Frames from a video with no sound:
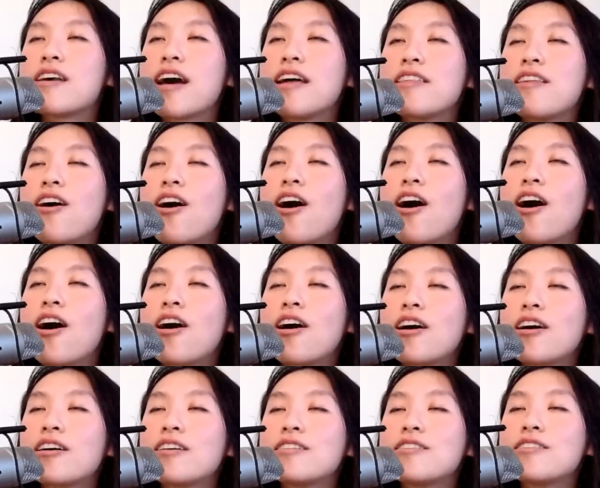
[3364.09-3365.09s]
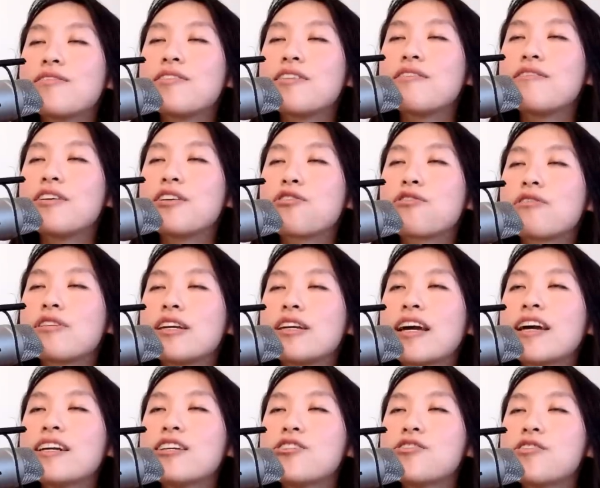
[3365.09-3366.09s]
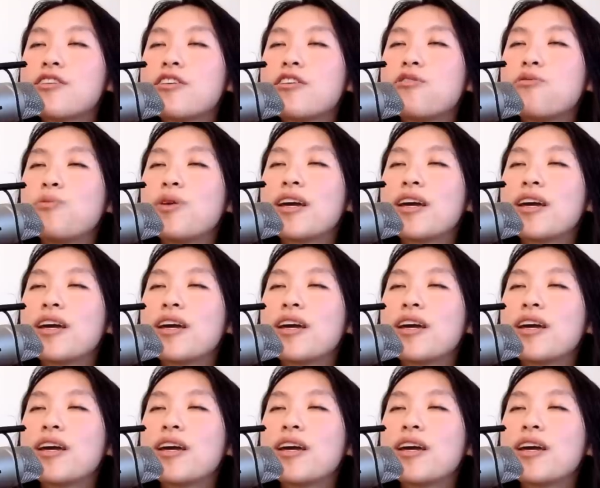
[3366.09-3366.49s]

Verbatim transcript: at the heart of living creation,